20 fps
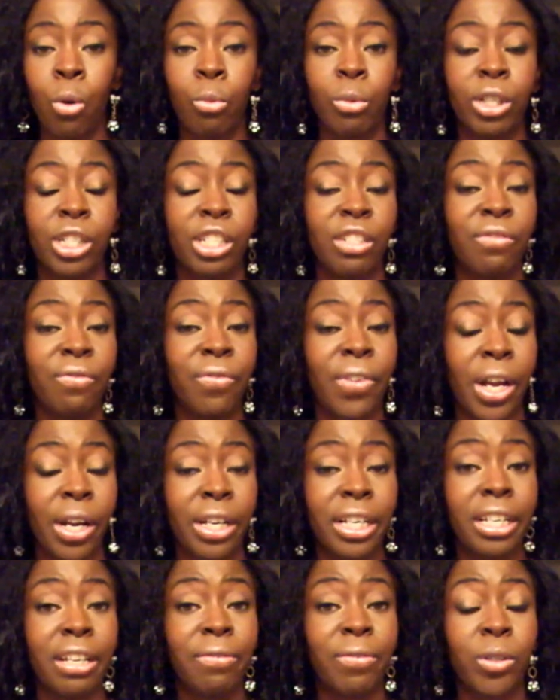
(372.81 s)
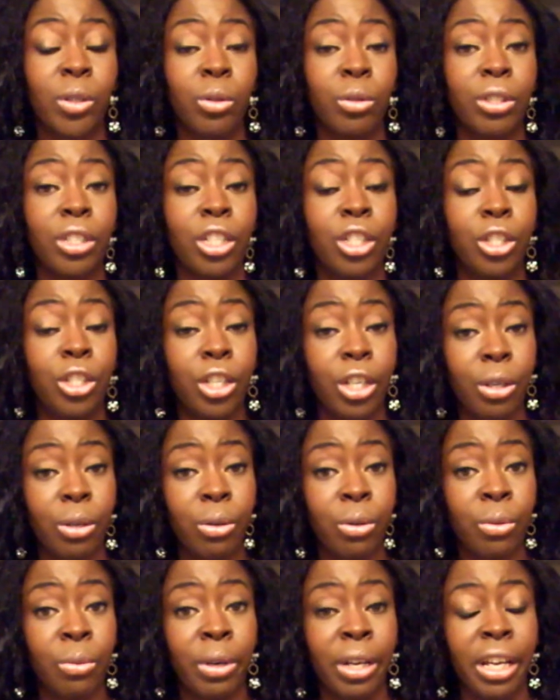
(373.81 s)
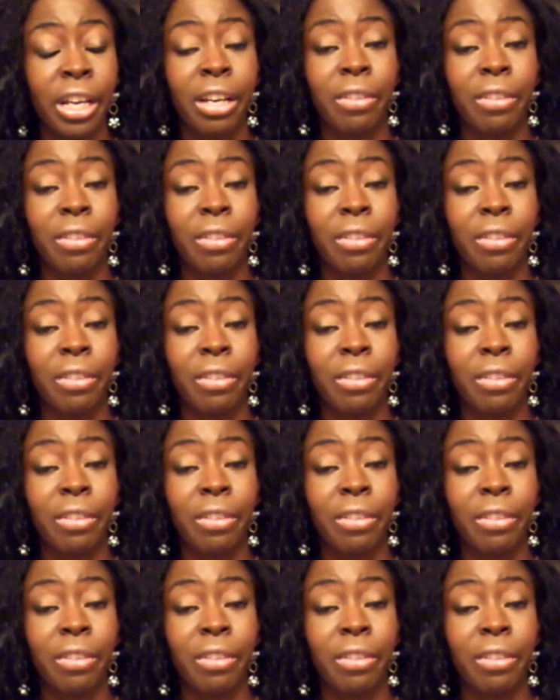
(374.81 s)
which is very difficult to do